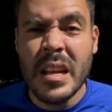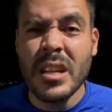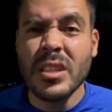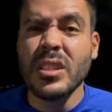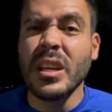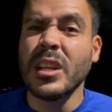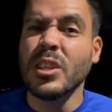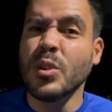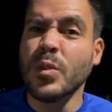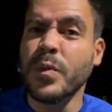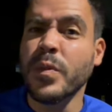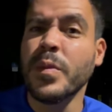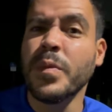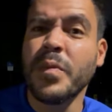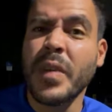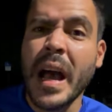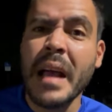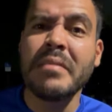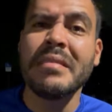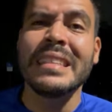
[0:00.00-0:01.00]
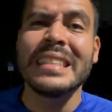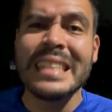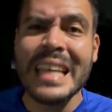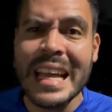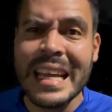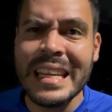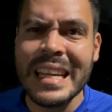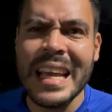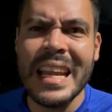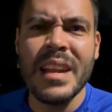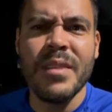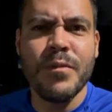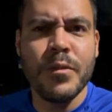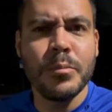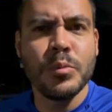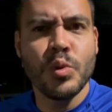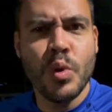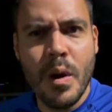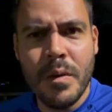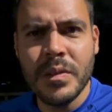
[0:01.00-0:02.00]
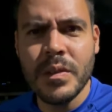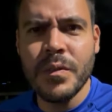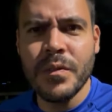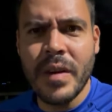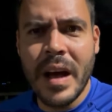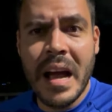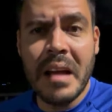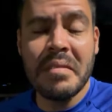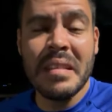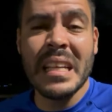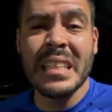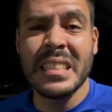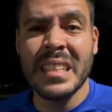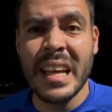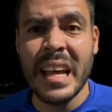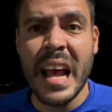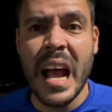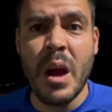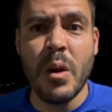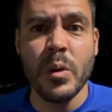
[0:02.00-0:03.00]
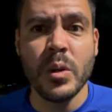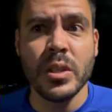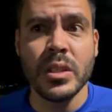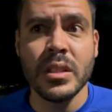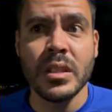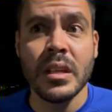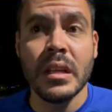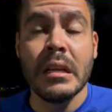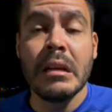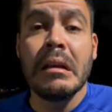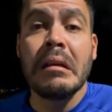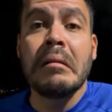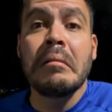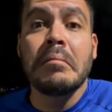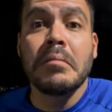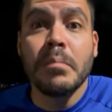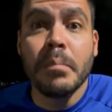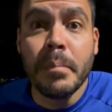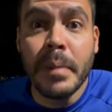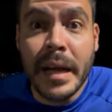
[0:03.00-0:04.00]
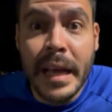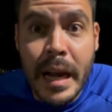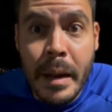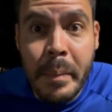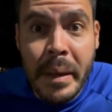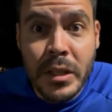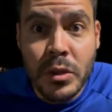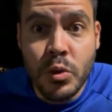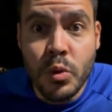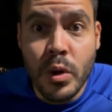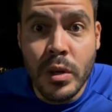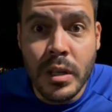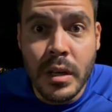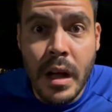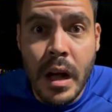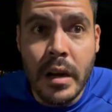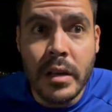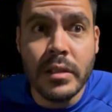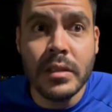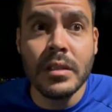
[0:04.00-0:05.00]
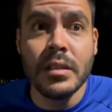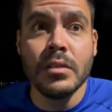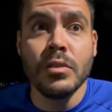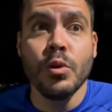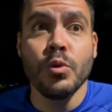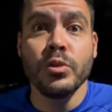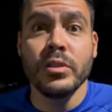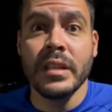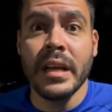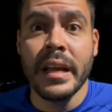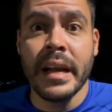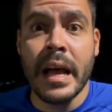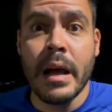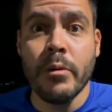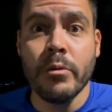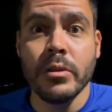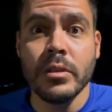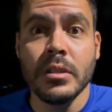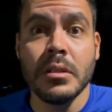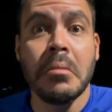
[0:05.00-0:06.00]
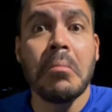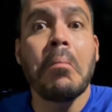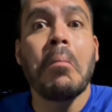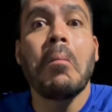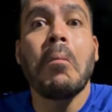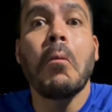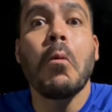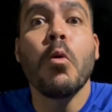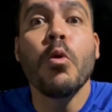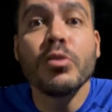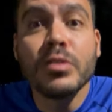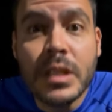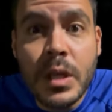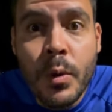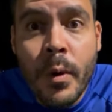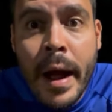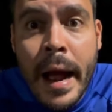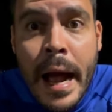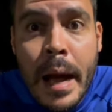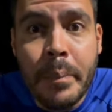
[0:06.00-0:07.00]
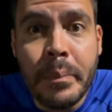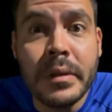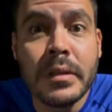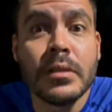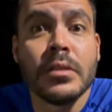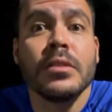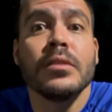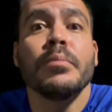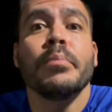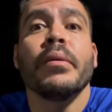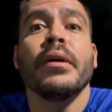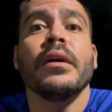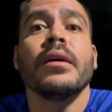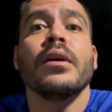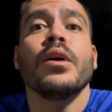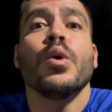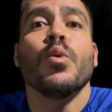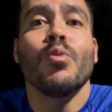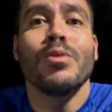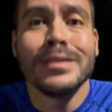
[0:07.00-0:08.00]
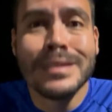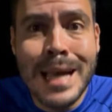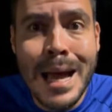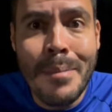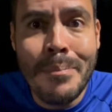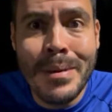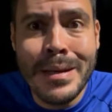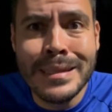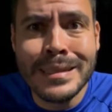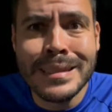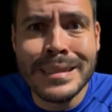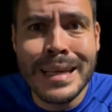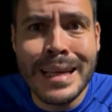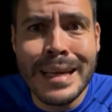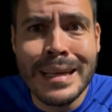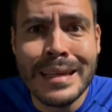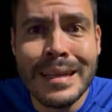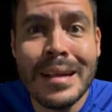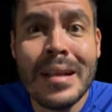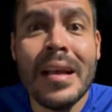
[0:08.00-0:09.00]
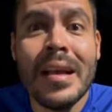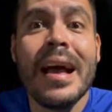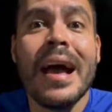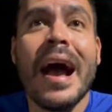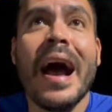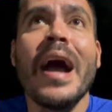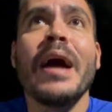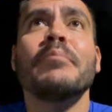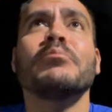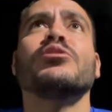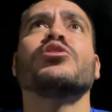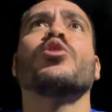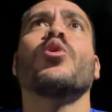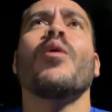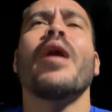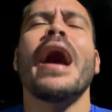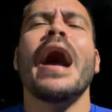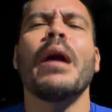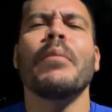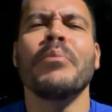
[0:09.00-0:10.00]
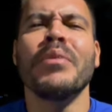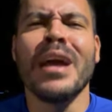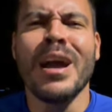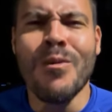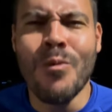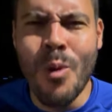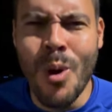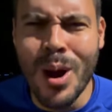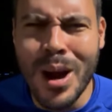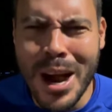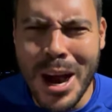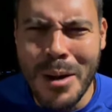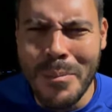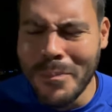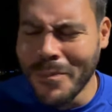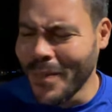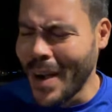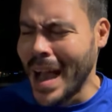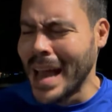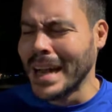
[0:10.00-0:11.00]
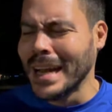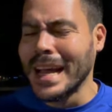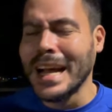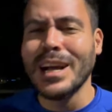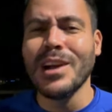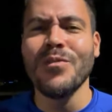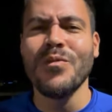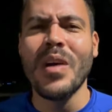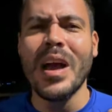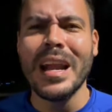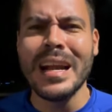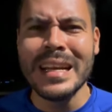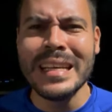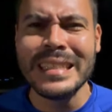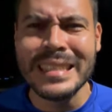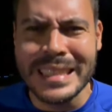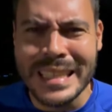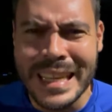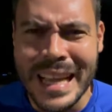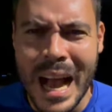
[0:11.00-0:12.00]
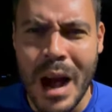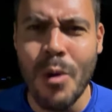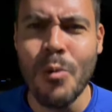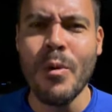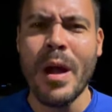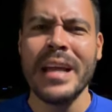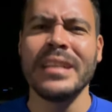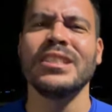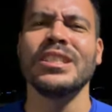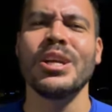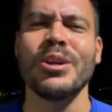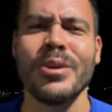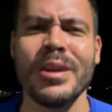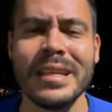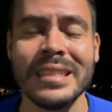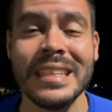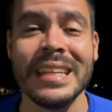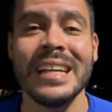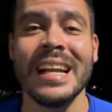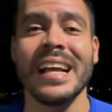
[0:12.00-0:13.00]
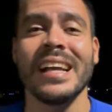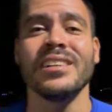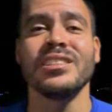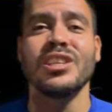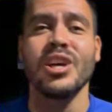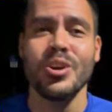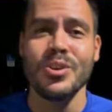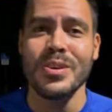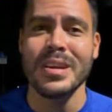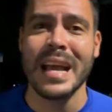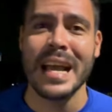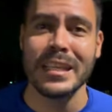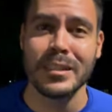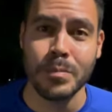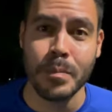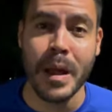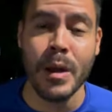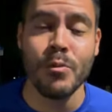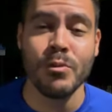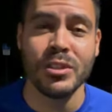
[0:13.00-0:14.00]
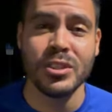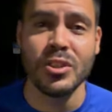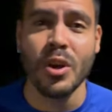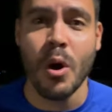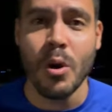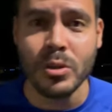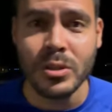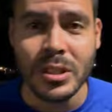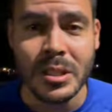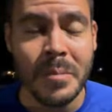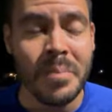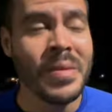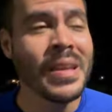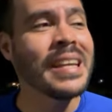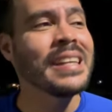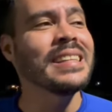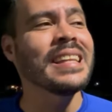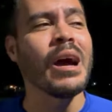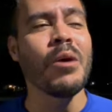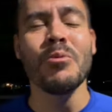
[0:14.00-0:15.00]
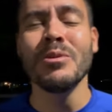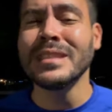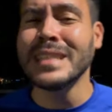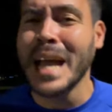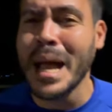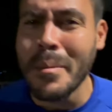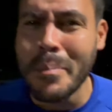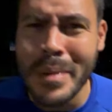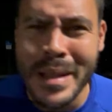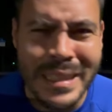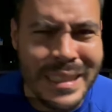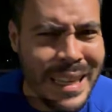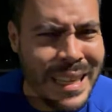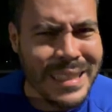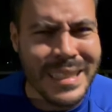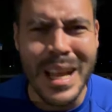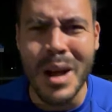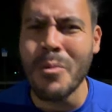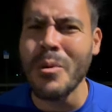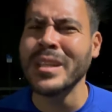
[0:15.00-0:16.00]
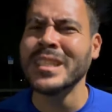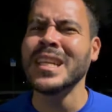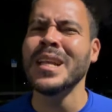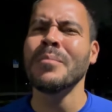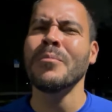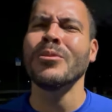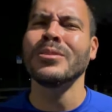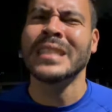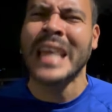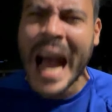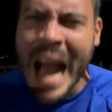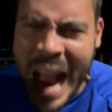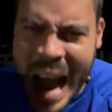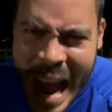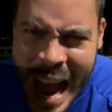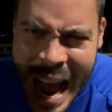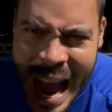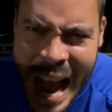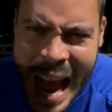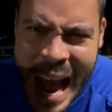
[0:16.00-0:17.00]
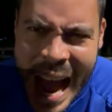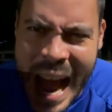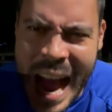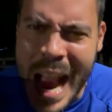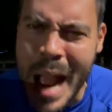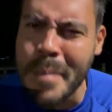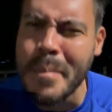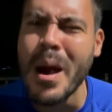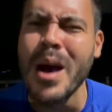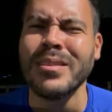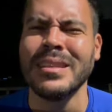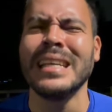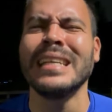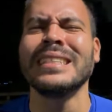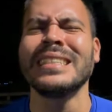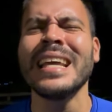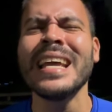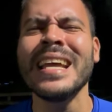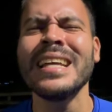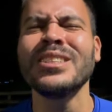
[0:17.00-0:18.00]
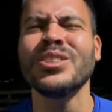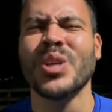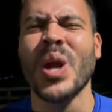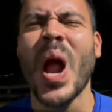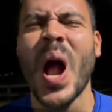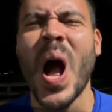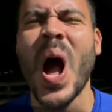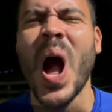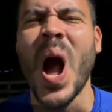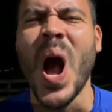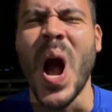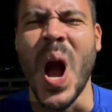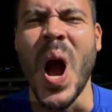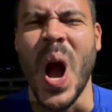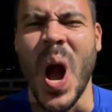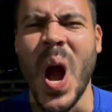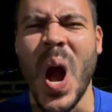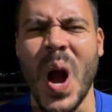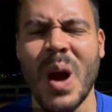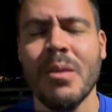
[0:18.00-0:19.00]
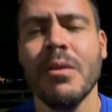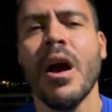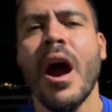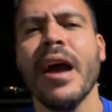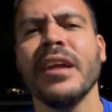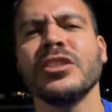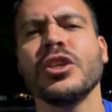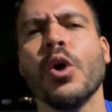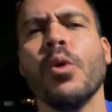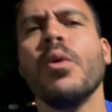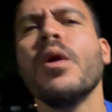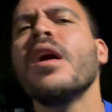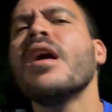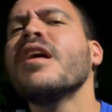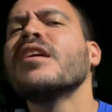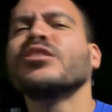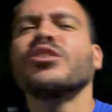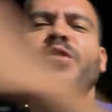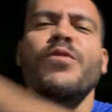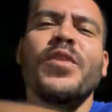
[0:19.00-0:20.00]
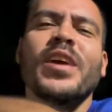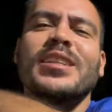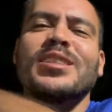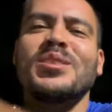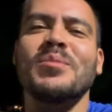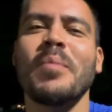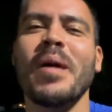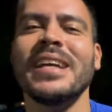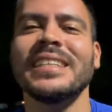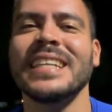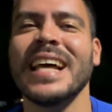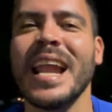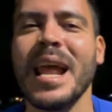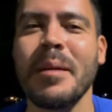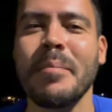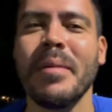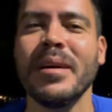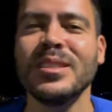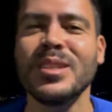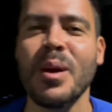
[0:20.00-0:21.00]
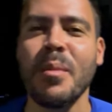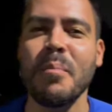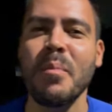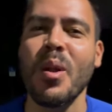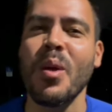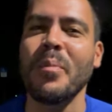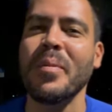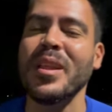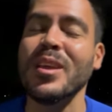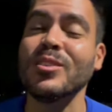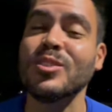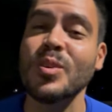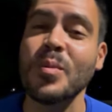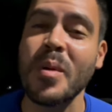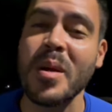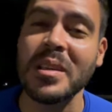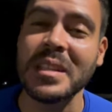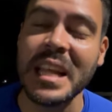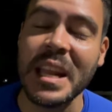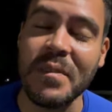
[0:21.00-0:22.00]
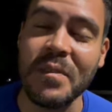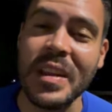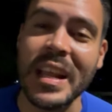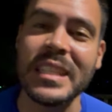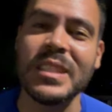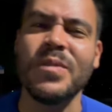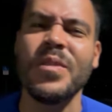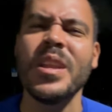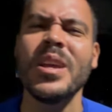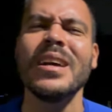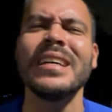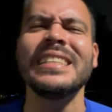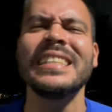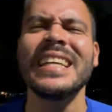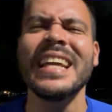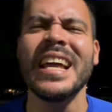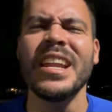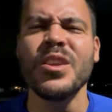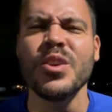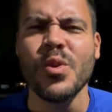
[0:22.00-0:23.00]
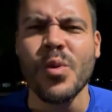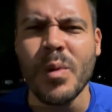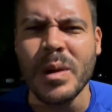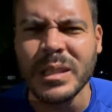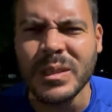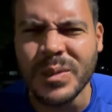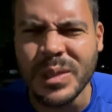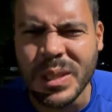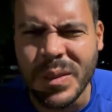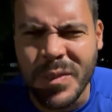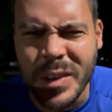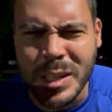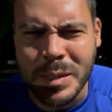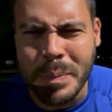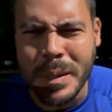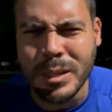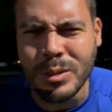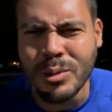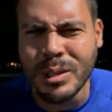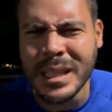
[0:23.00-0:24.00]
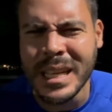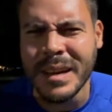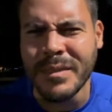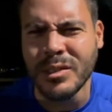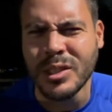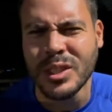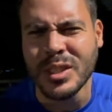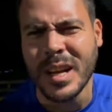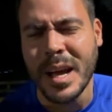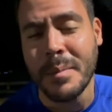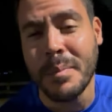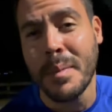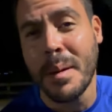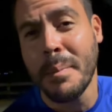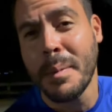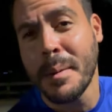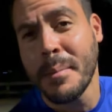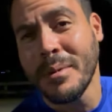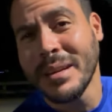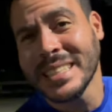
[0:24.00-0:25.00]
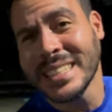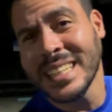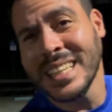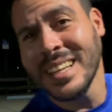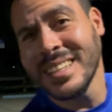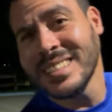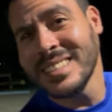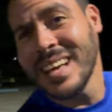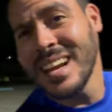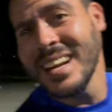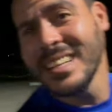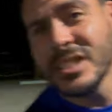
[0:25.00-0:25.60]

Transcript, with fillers: So I can do from five to 10 and then from 12 to five, that's 10 hours. Can I make $200 in those 10 hours? We'll see what happens. But with that being said, I'm so happy I woke up. Finally, I can finally see how right share is, and then I can tell you guys my results. Now, with that being said, let's not waste any more time on this intro. All right, let's go. Don't forget to smash that like button, to below in the YouTube world. And if you like this video at the end and you don't watch video, let's doing that every single my people. Let's get the started.